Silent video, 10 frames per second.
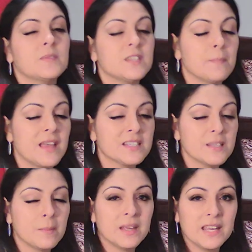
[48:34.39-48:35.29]
makes
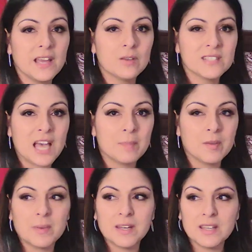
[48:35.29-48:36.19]
somebody else happy,
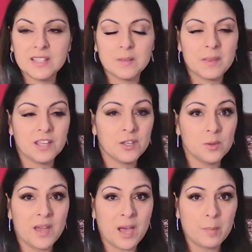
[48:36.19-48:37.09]
but it doesn't make you
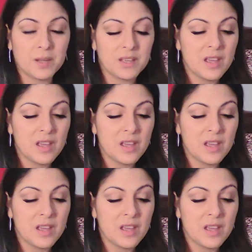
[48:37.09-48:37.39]
happy.